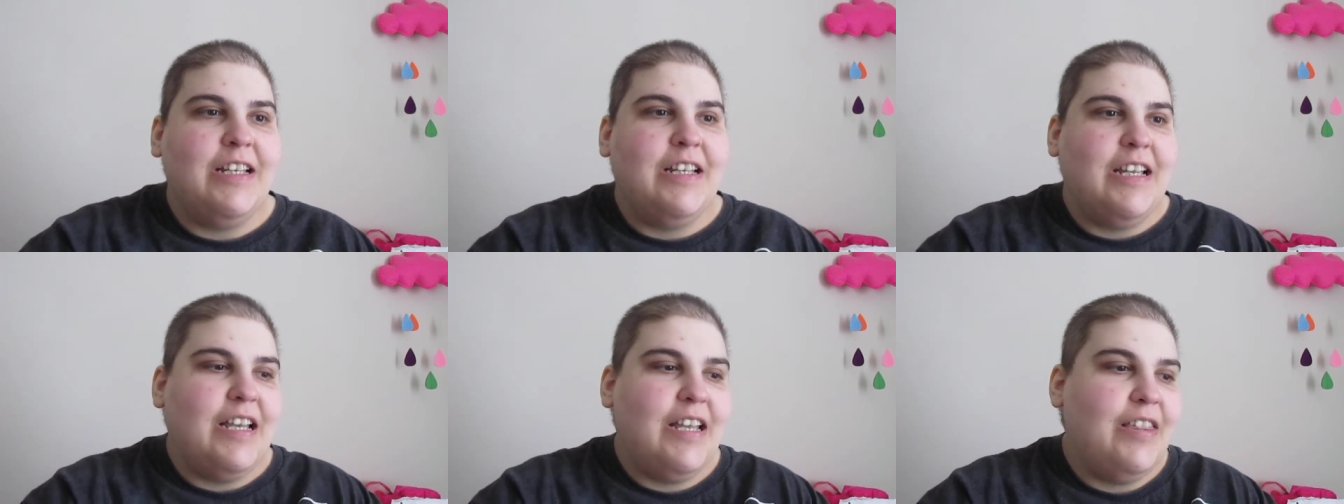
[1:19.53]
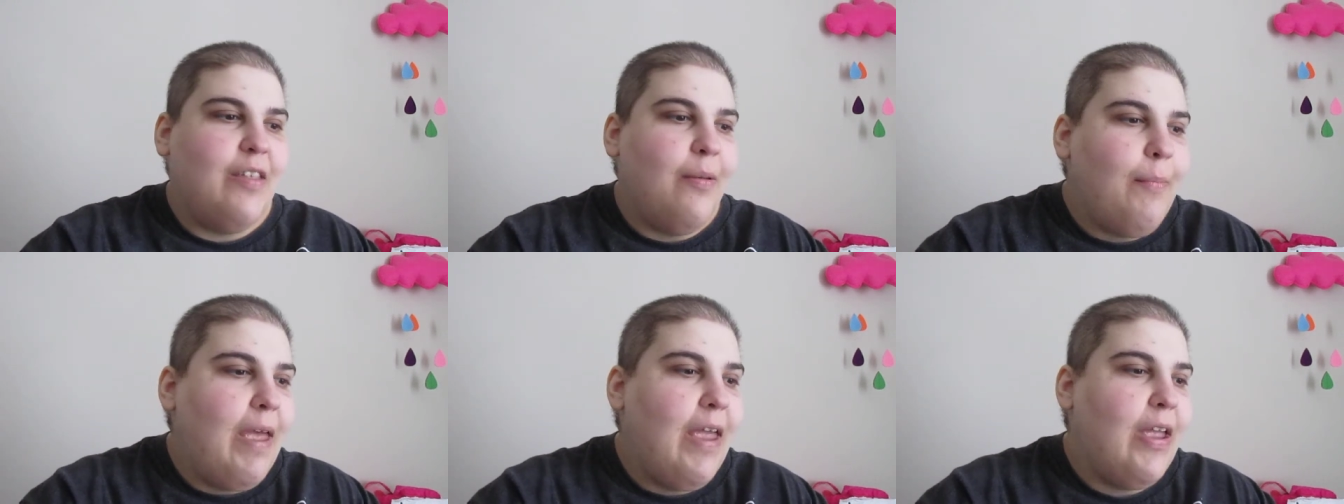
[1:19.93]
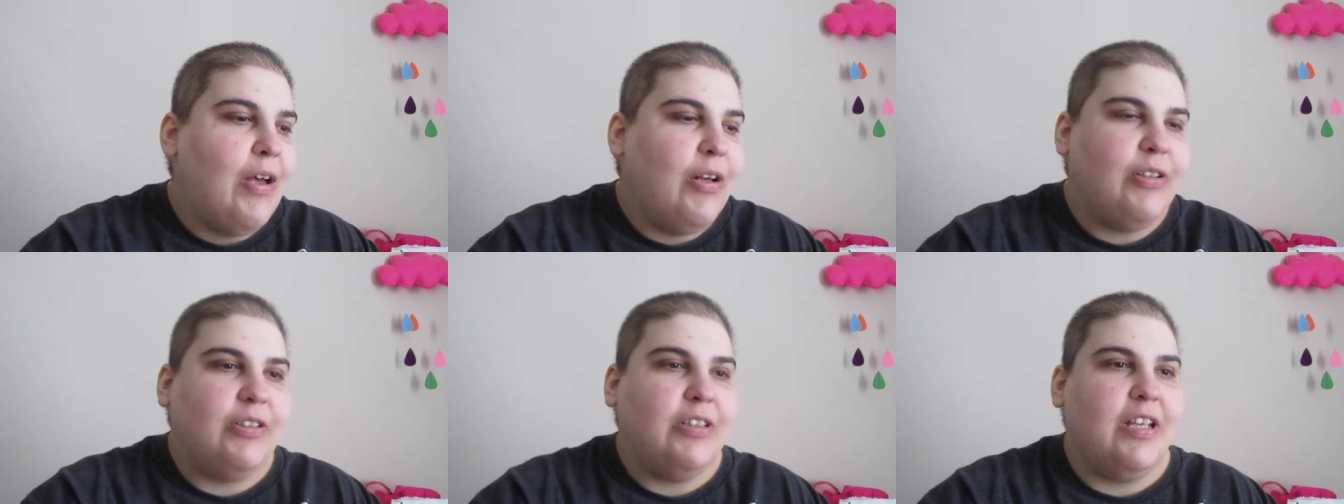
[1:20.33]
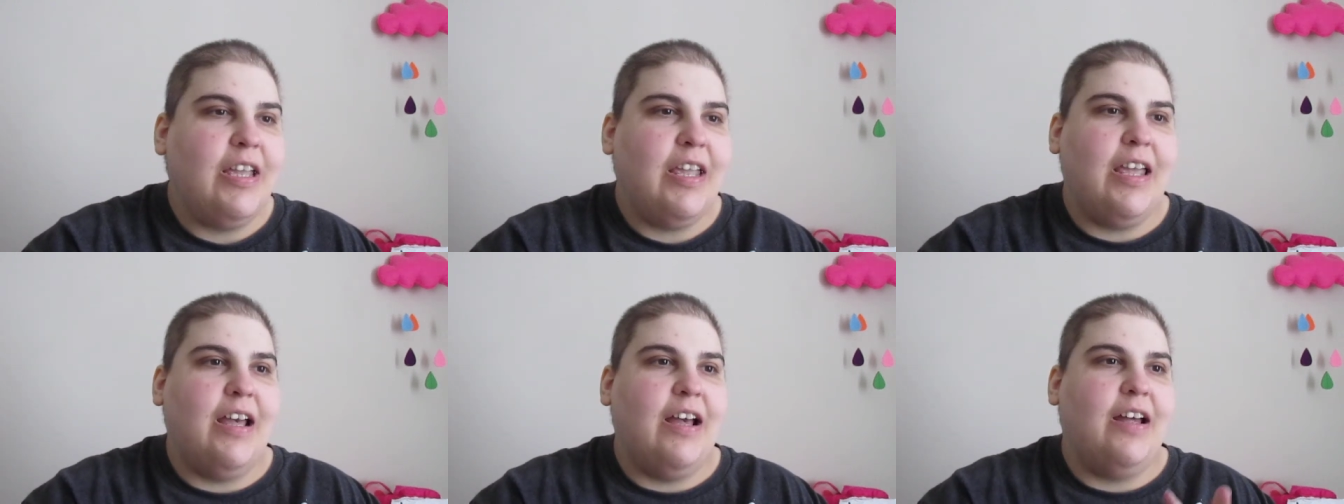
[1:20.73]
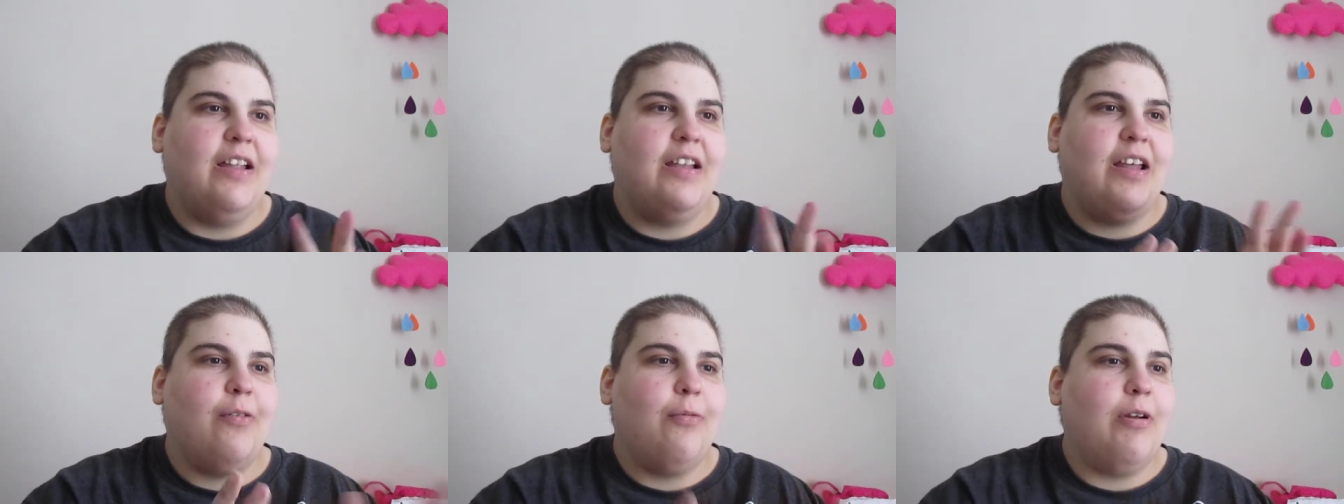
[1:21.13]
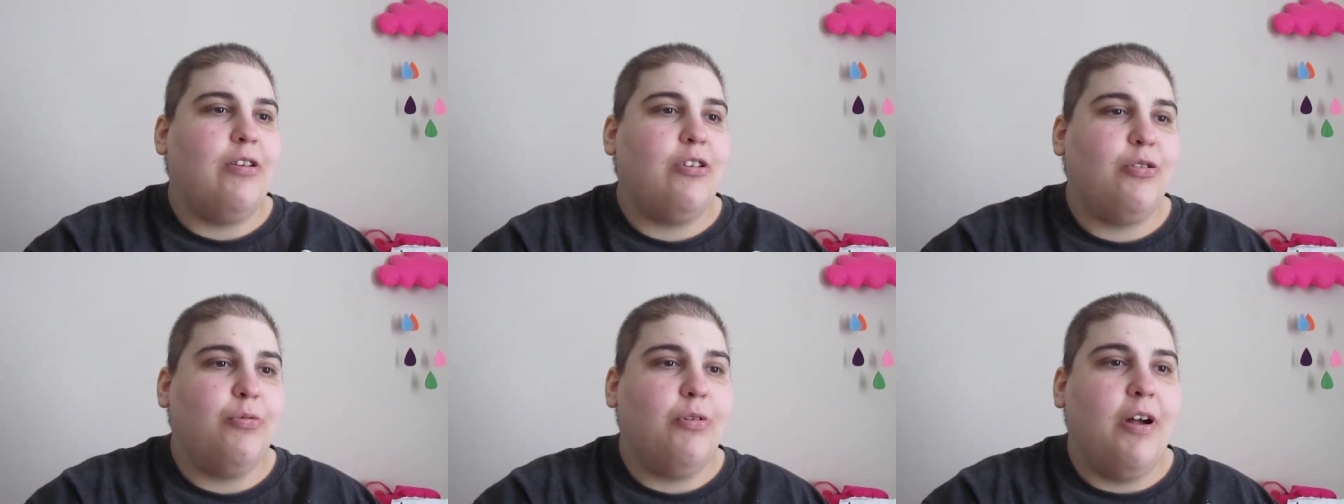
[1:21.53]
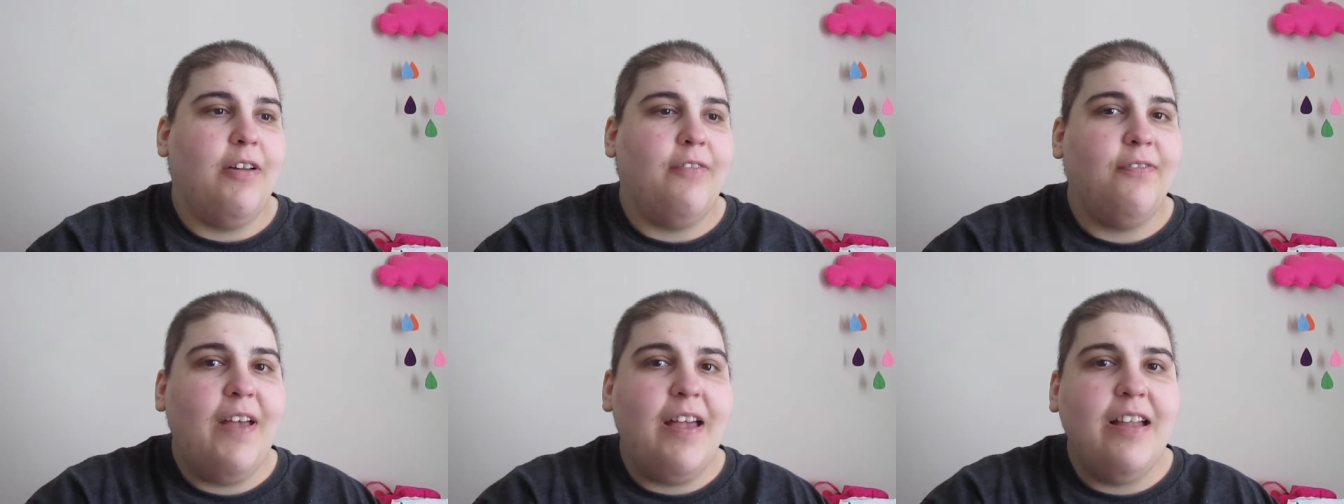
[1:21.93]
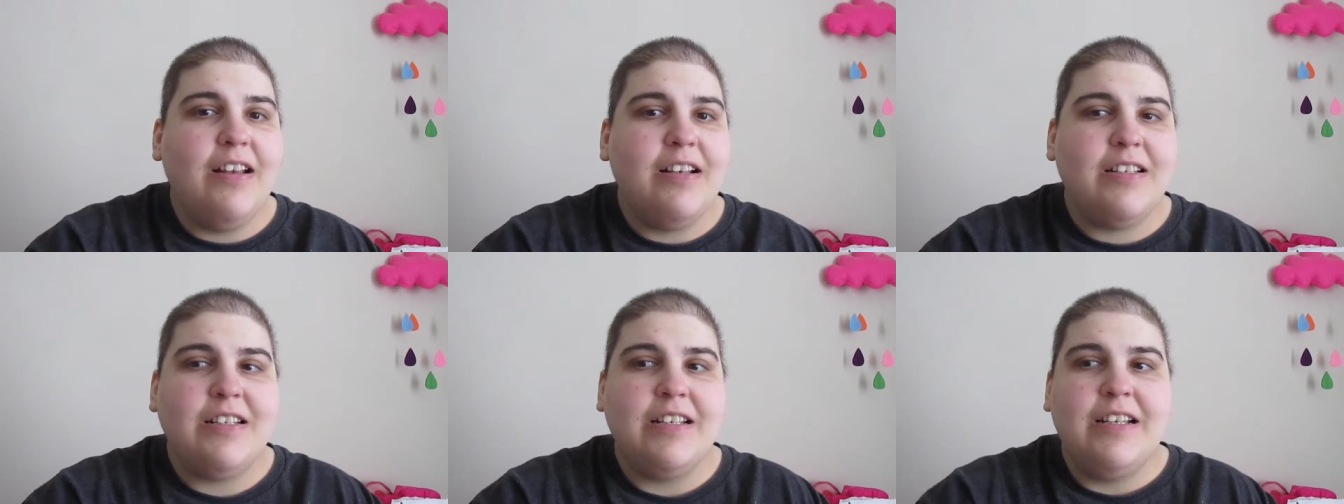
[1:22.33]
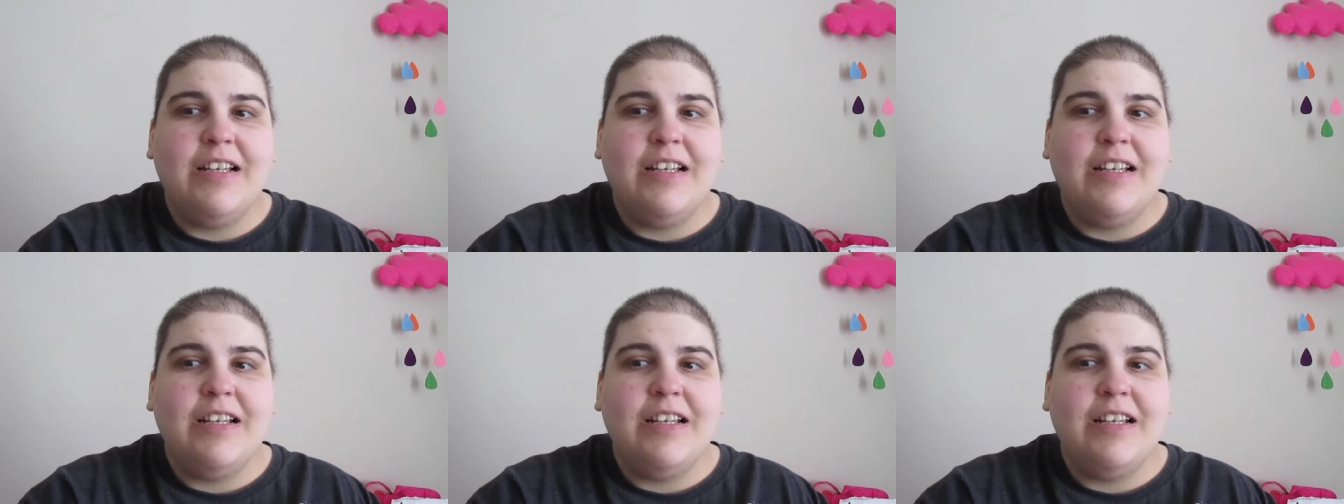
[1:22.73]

in the mail and I went to an event